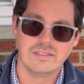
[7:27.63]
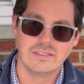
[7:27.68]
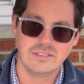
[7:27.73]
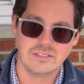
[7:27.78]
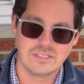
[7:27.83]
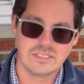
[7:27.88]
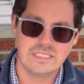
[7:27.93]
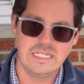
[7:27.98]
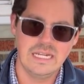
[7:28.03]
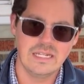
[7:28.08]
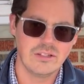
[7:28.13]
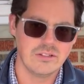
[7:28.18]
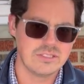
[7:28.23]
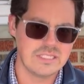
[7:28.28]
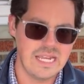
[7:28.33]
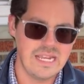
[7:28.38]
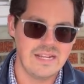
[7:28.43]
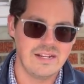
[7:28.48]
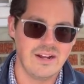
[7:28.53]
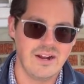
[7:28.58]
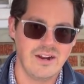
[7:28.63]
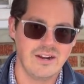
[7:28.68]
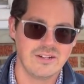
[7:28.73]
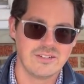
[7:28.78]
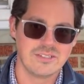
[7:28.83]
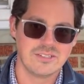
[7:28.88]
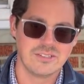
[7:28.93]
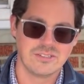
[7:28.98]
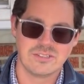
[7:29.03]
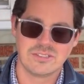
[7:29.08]
You'll see on those A
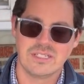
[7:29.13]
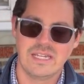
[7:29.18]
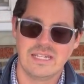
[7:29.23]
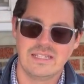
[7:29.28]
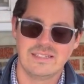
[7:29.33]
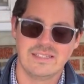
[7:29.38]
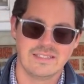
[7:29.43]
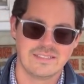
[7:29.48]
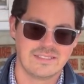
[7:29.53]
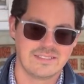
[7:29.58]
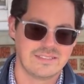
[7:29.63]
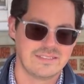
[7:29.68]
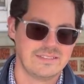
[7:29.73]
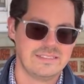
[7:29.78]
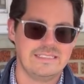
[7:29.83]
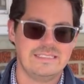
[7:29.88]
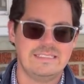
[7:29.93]
cars, there's like this,